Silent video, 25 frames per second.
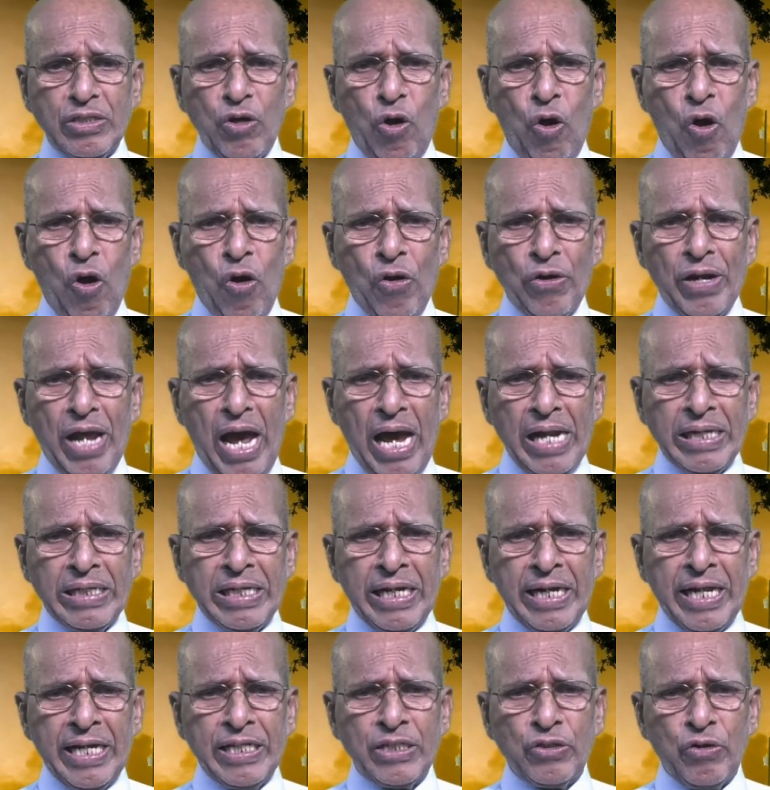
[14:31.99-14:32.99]
all
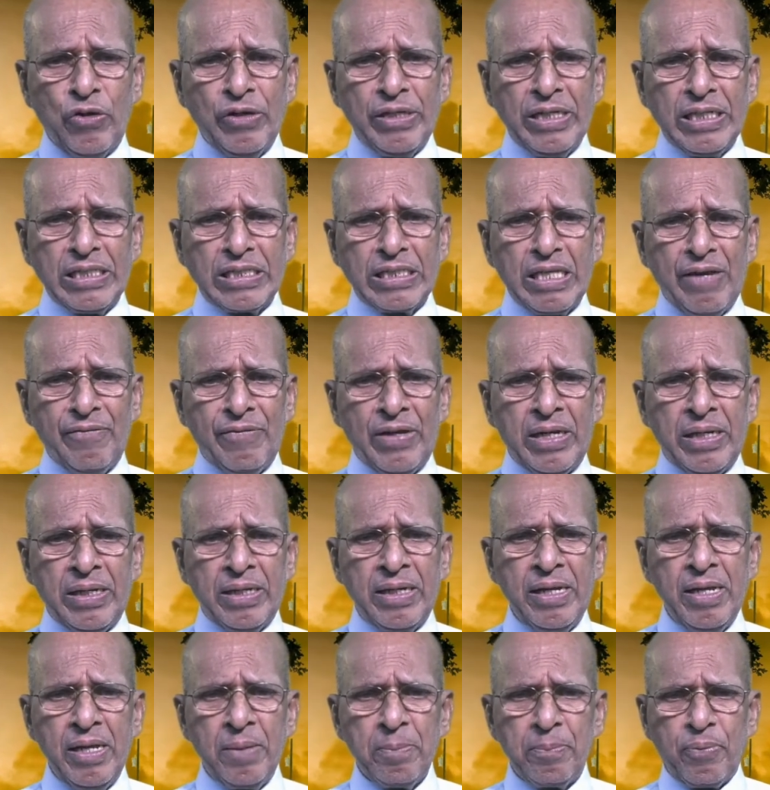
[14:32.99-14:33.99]
127
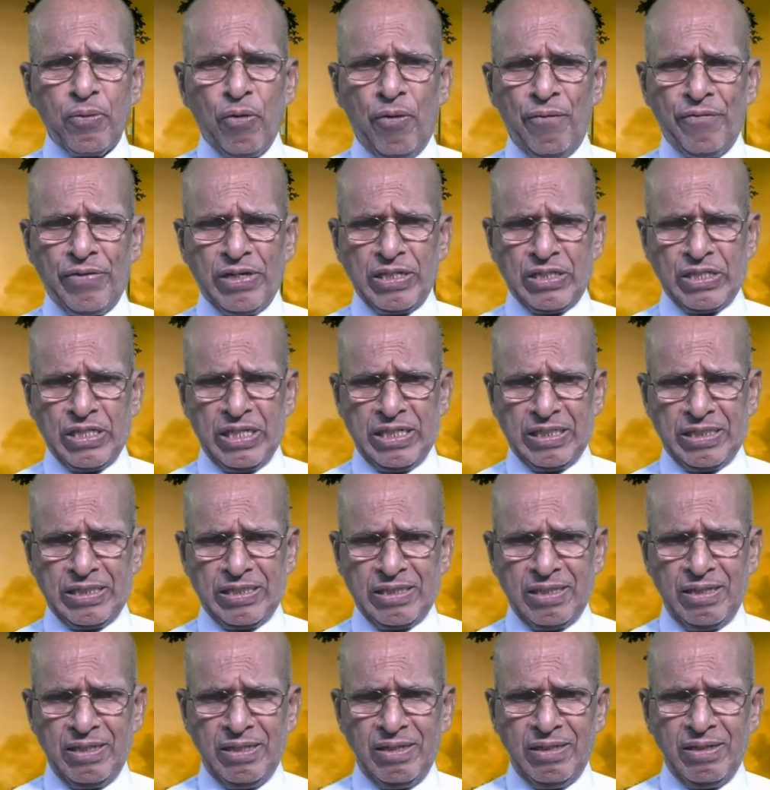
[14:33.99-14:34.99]
provinces.